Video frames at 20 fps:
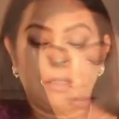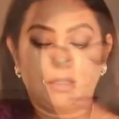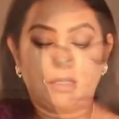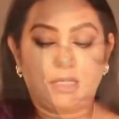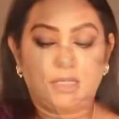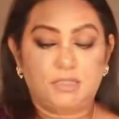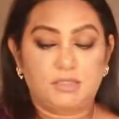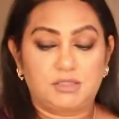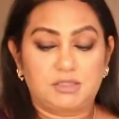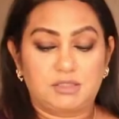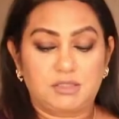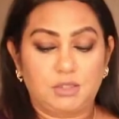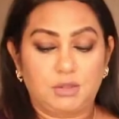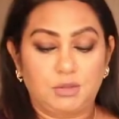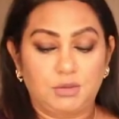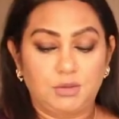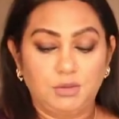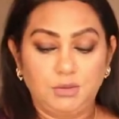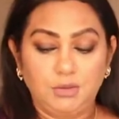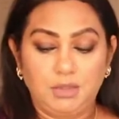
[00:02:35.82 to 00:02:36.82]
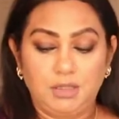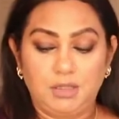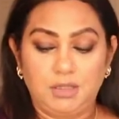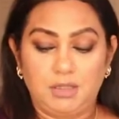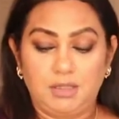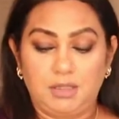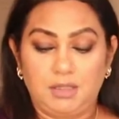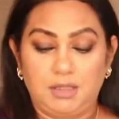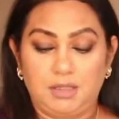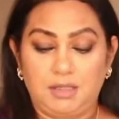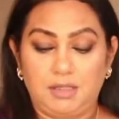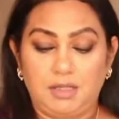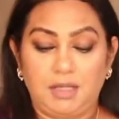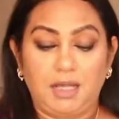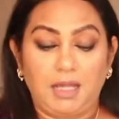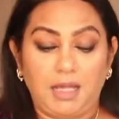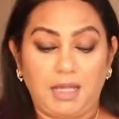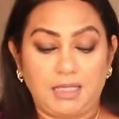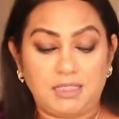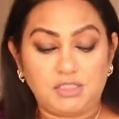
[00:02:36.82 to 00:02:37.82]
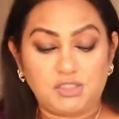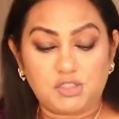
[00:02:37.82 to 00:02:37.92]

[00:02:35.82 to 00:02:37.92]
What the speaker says: Okay, so I